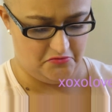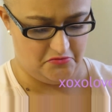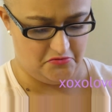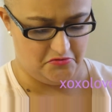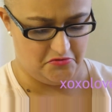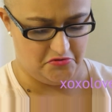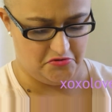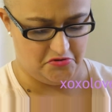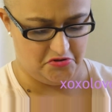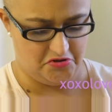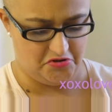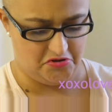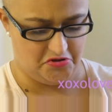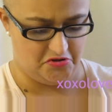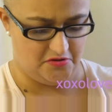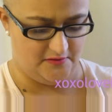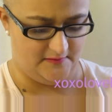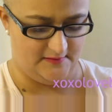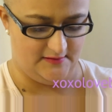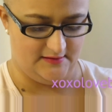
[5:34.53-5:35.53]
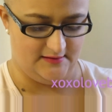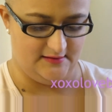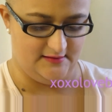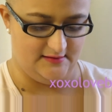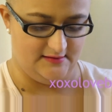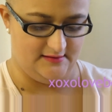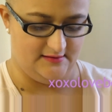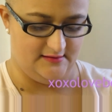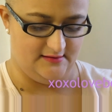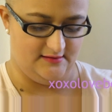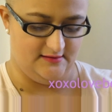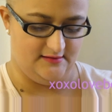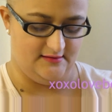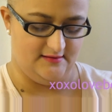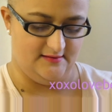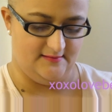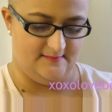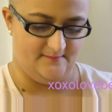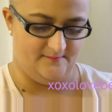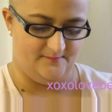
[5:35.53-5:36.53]

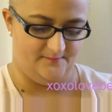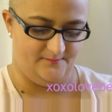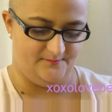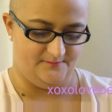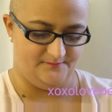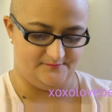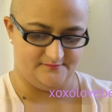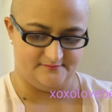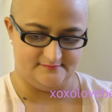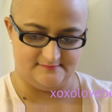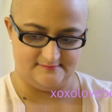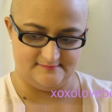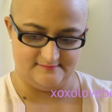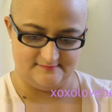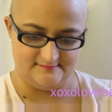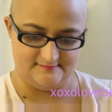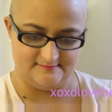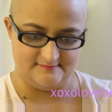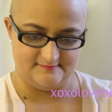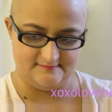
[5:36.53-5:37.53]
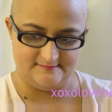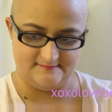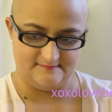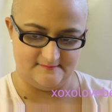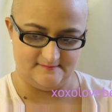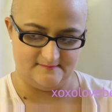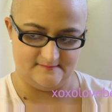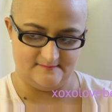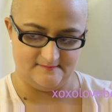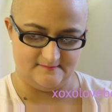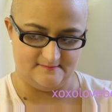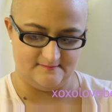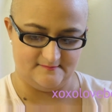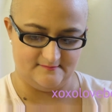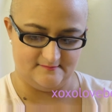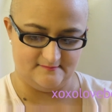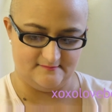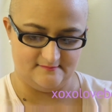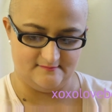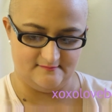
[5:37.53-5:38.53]

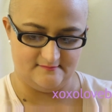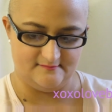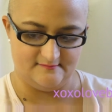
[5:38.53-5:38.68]
[no speech]